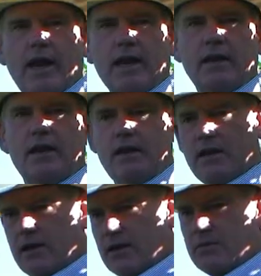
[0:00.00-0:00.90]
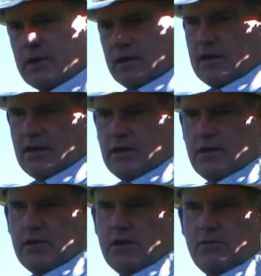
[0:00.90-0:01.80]
rain, um, a,
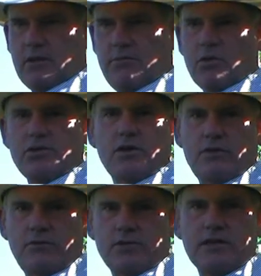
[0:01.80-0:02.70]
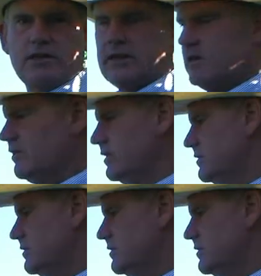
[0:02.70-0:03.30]
a, a, portion of the fertility that we're